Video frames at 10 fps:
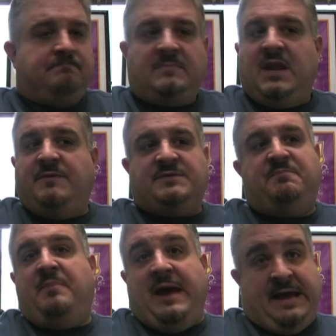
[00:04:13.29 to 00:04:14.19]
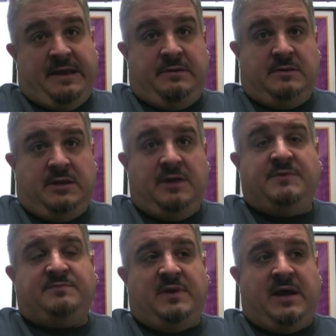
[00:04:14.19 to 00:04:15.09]
It was bad. It was
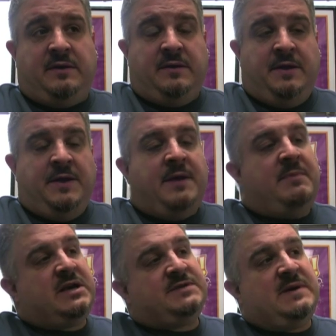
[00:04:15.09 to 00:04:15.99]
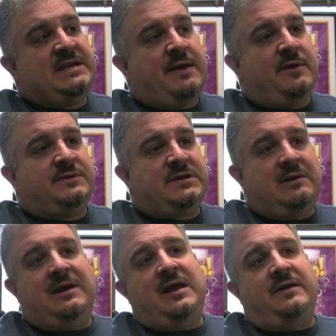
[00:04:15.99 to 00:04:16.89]
bad. Because my dad would always say, "Who
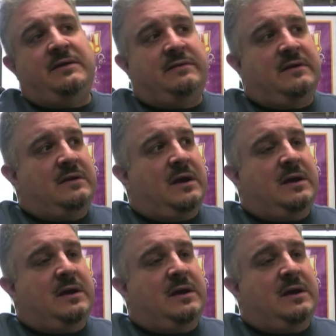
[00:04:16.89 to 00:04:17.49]
the hell do you think you are?